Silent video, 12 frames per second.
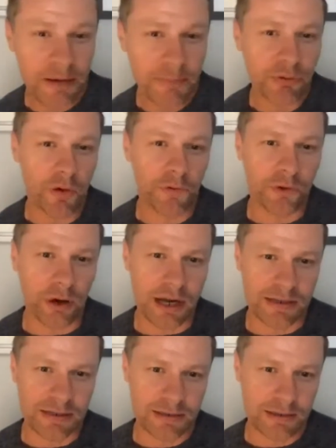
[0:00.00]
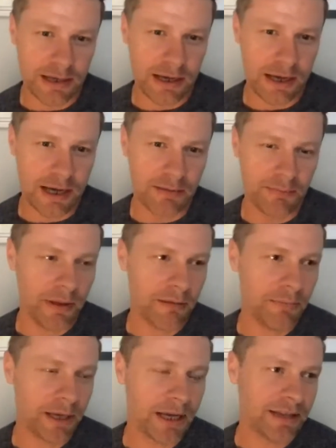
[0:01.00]
a big role for us
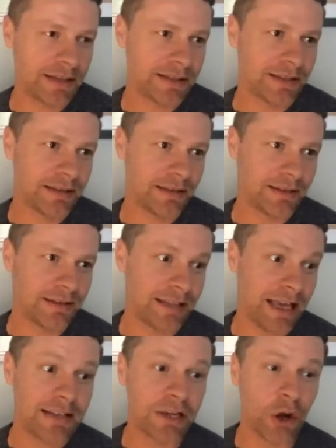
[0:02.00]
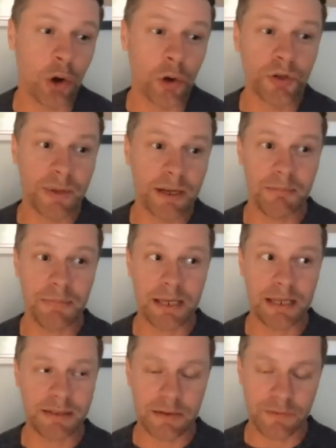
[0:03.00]
because that is the ultimate
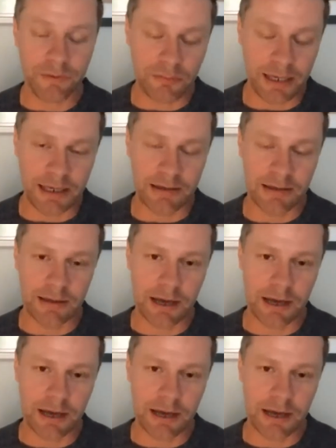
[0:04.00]
immediacy for me.